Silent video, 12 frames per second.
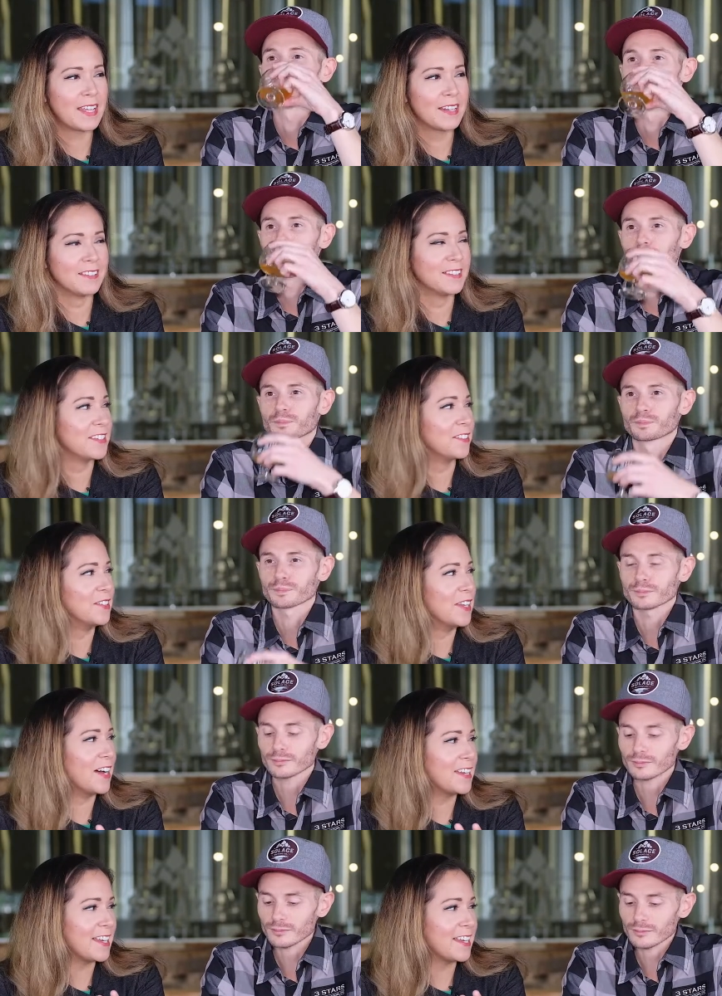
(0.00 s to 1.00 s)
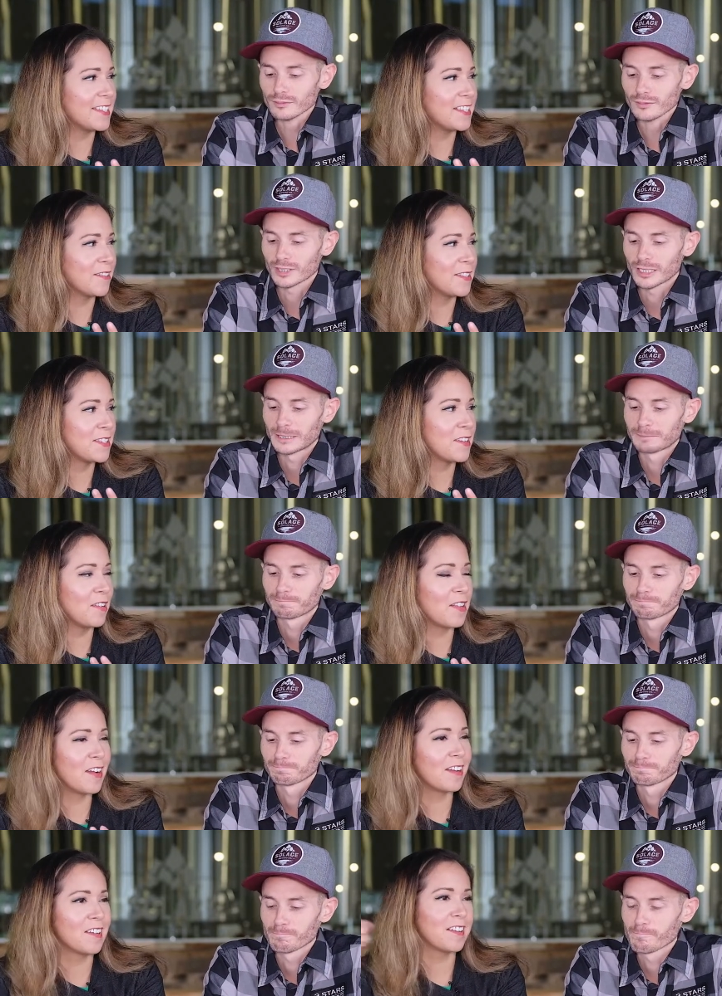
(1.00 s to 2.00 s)
Speaker 1: it a little naughty so it's no
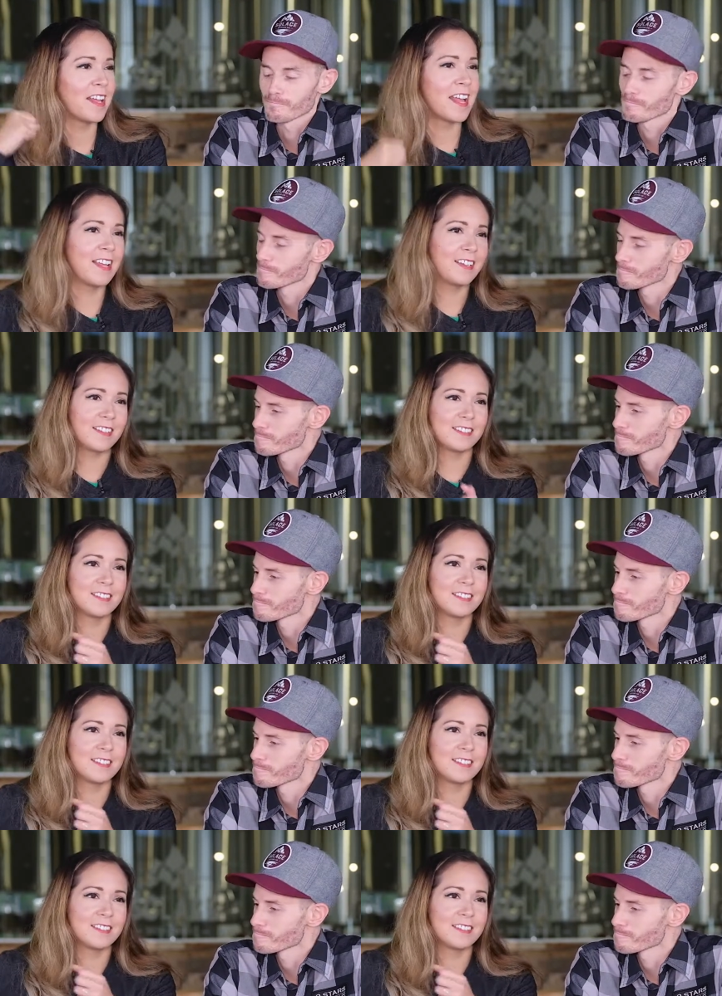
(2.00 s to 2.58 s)
longer like